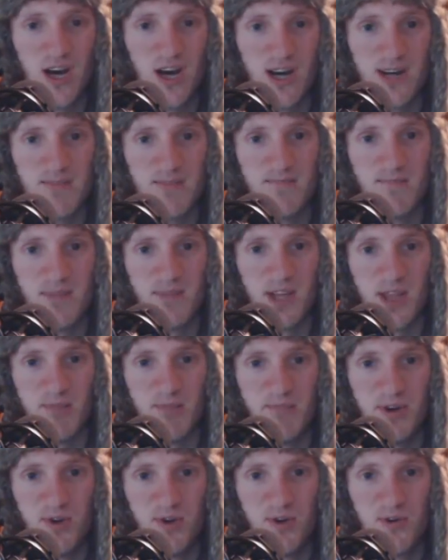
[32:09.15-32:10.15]

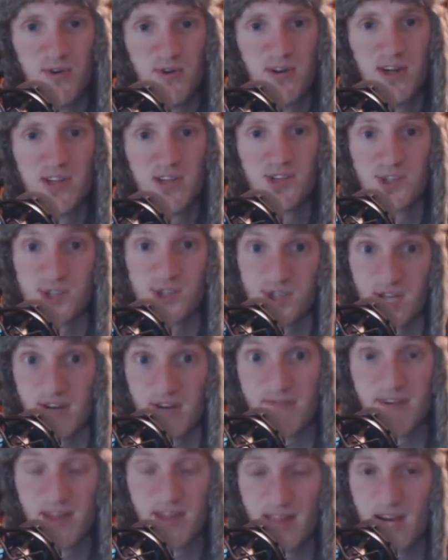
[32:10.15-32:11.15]
in the middle,
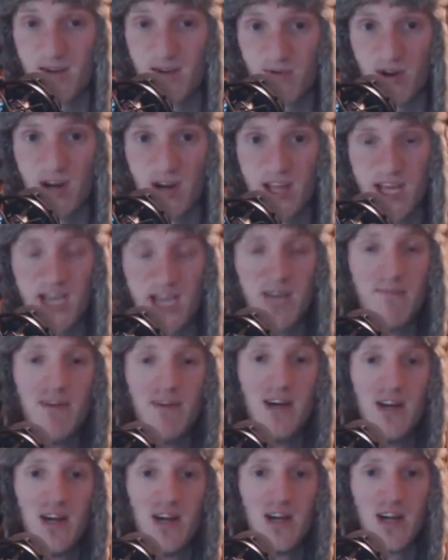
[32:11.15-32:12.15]
stuffing that run
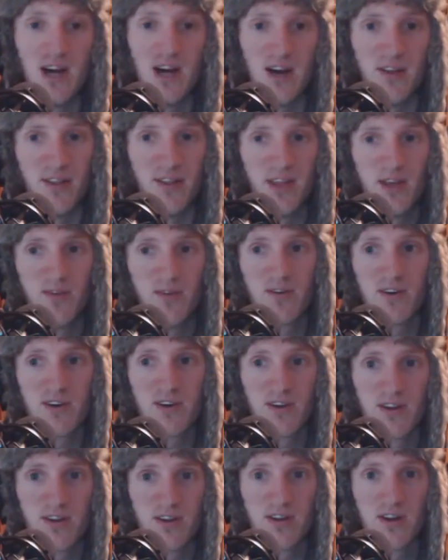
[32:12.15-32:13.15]
game, I
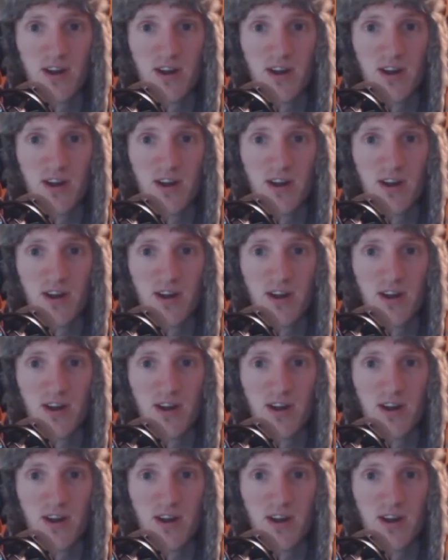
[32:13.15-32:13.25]
think